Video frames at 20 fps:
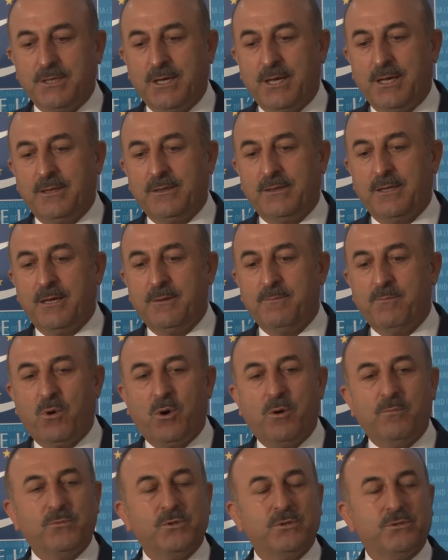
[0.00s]
and they
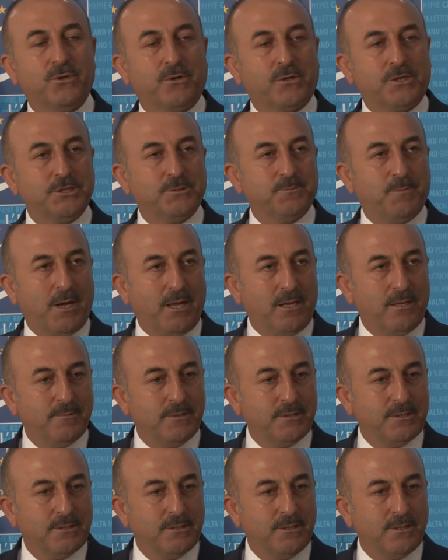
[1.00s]
bombed the Turkish
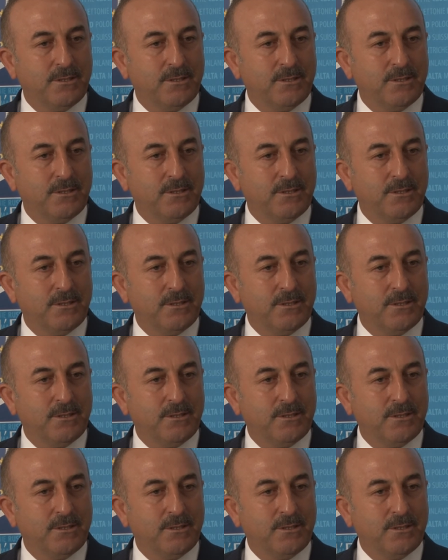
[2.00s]
parliament.